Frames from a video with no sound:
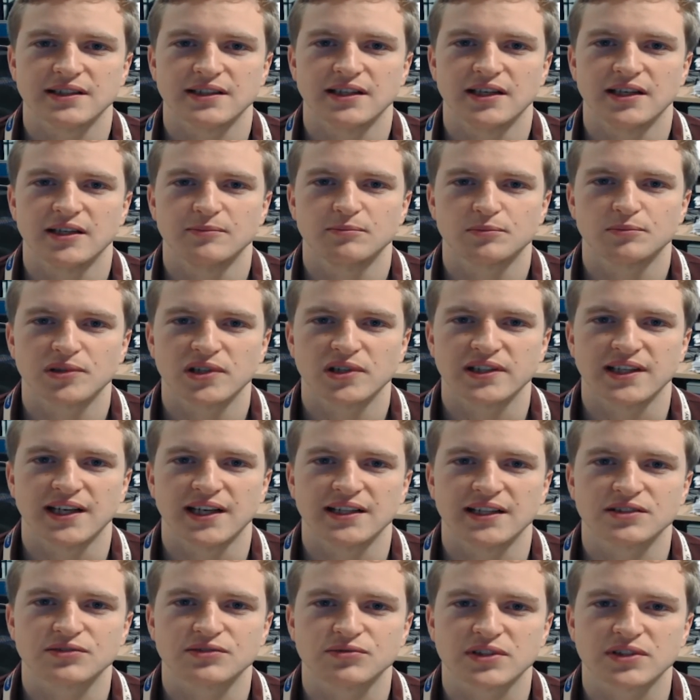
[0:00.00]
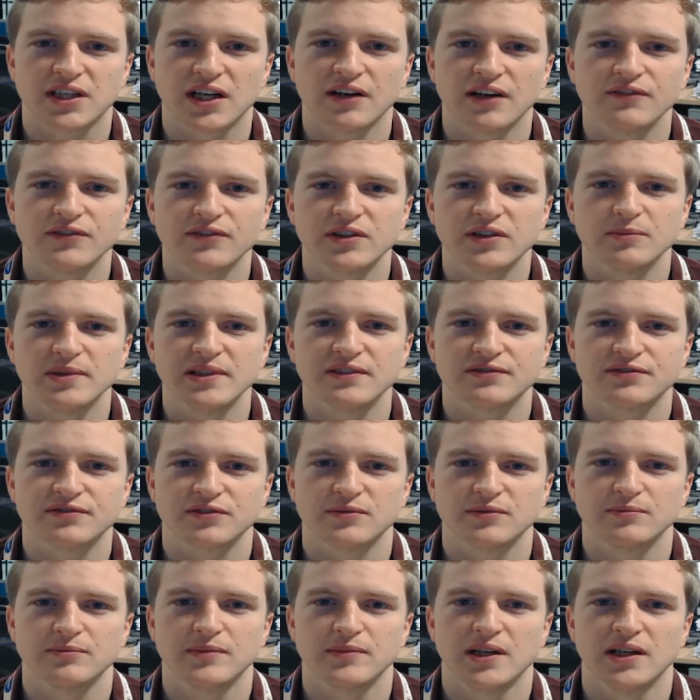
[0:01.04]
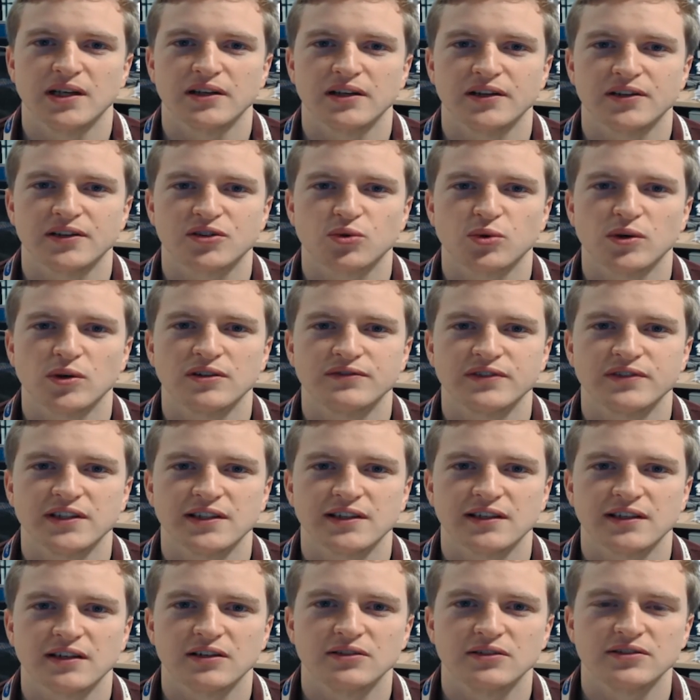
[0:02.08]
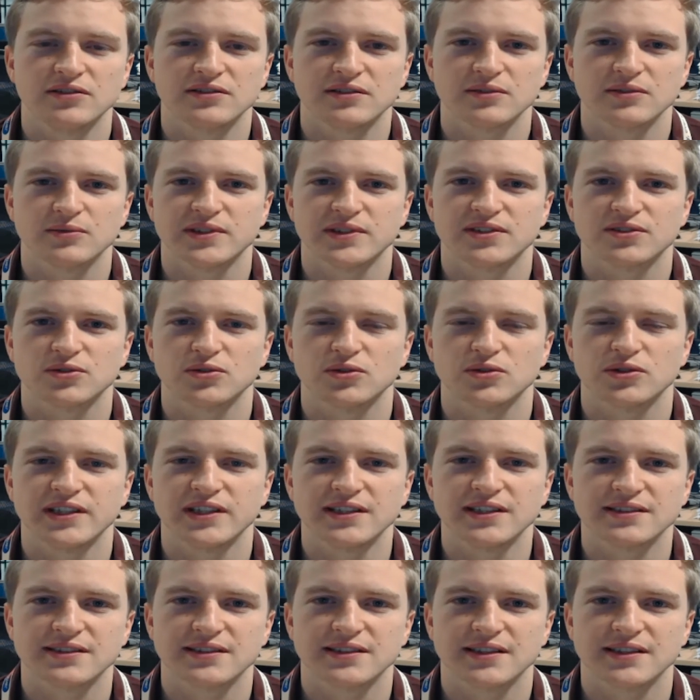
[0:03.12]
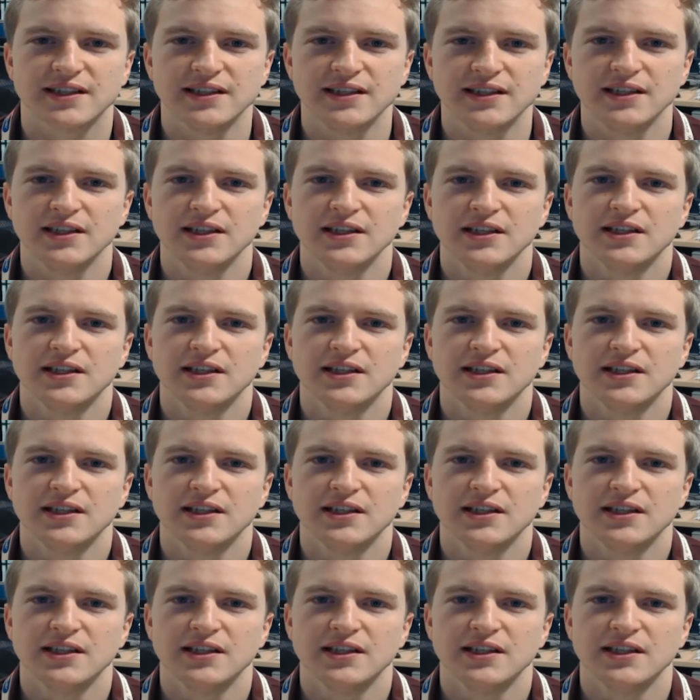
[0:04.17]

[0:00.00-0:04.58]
Brent has recovered a bit from the 12-year lows that we saw yesterday.